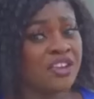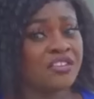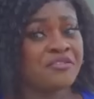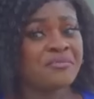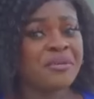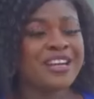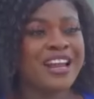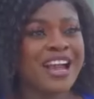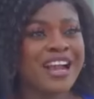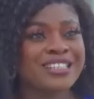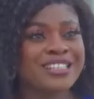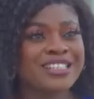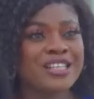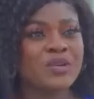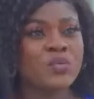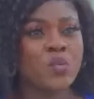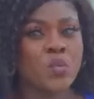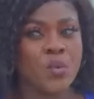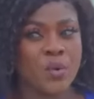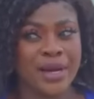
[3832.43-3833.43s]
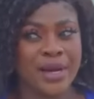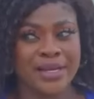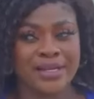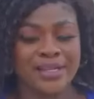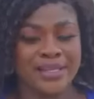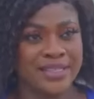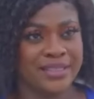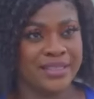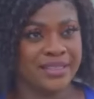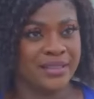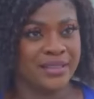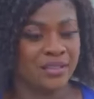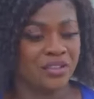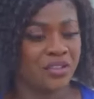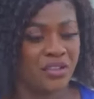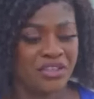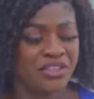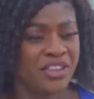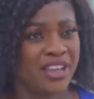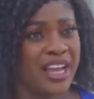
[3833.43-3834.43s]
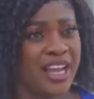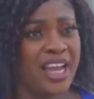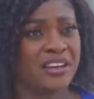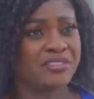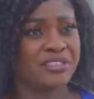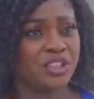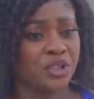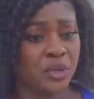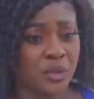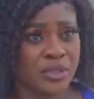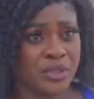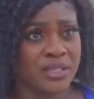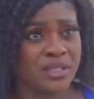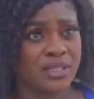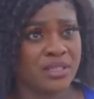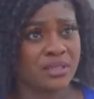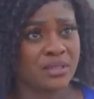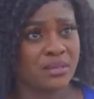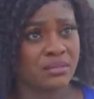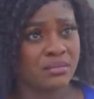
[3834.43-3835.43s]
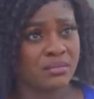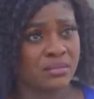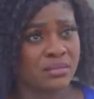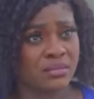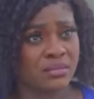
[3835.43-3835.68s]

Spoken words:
You've been acting weird lately. Don't think I haven't noticed.